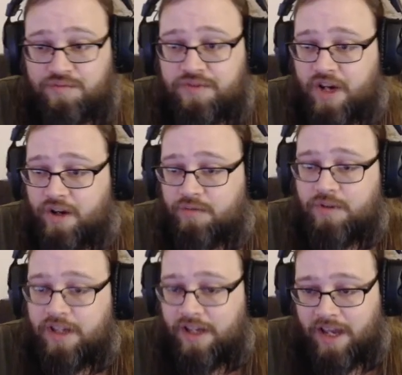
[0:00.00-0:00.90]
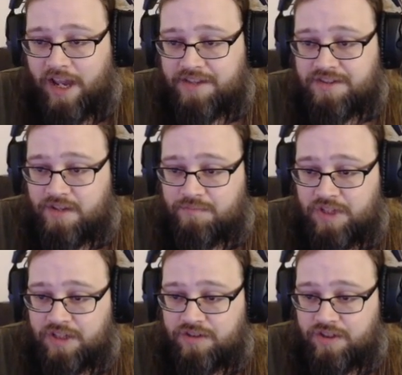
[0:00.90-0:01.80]
know has
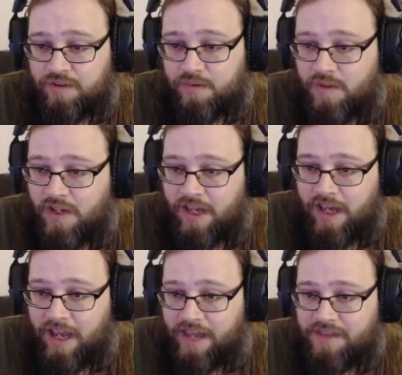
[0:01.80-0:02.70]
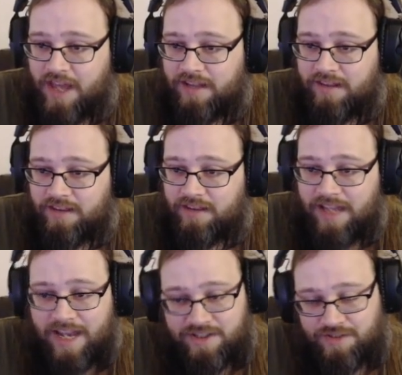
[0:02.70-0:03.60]
something new. And that
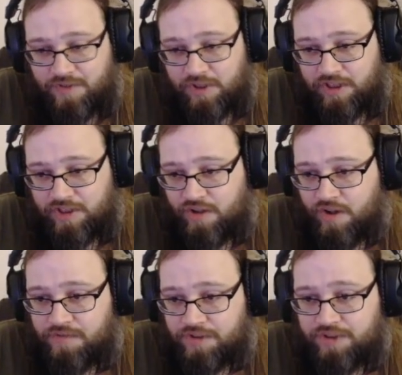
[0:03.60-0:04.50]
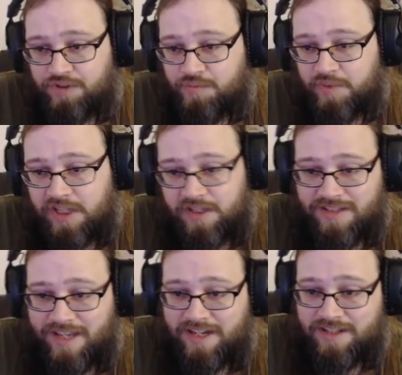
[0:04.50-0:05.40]
lasts for a little over 2
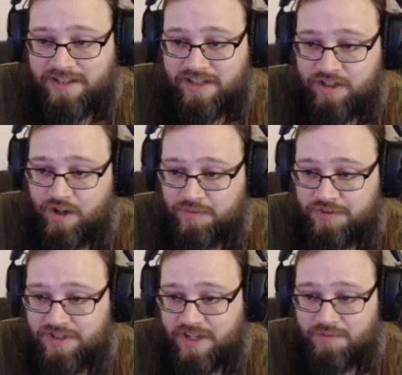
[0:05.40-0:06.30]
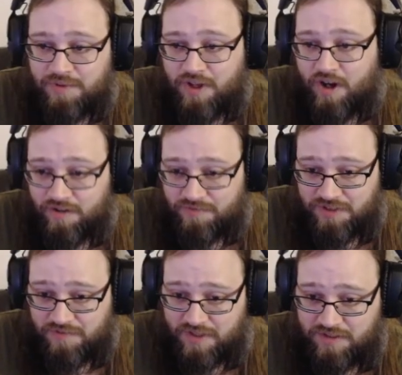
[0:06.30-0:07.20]
weeks, and it's going to coincide with
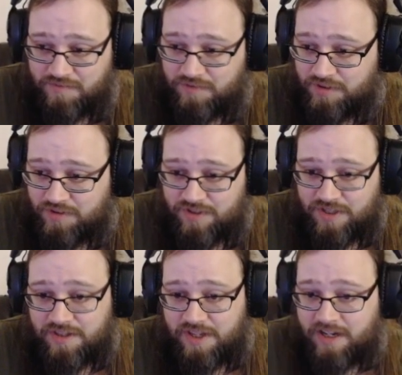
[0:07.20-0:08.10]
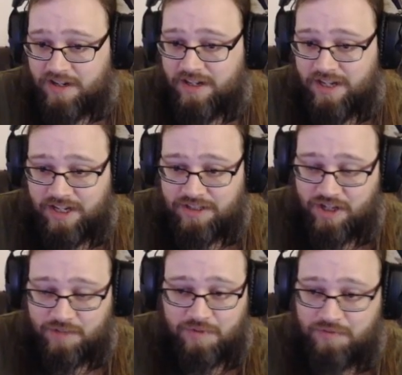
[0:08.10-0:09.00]
Harvest Festival, you see there in
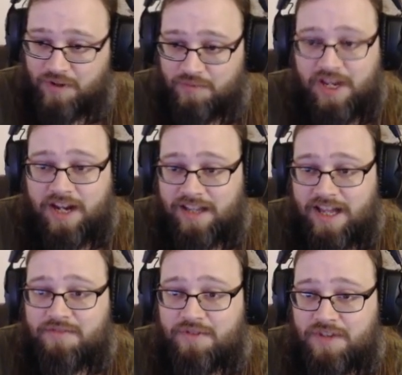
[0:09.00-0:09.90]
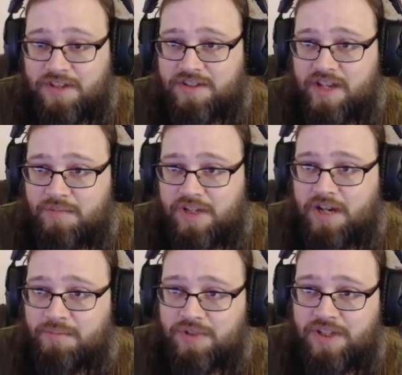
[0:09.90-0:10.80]
Darkmoon Fair. We got a lot of events coming
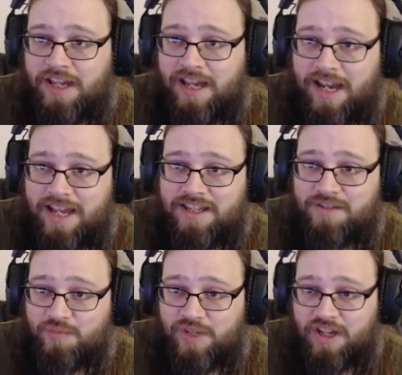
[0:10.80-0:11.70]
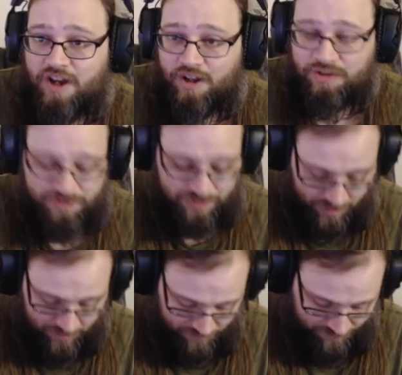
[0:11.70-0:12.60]
up, and then we
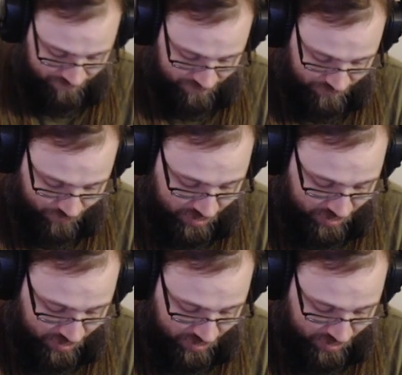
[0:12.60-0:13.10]
also, while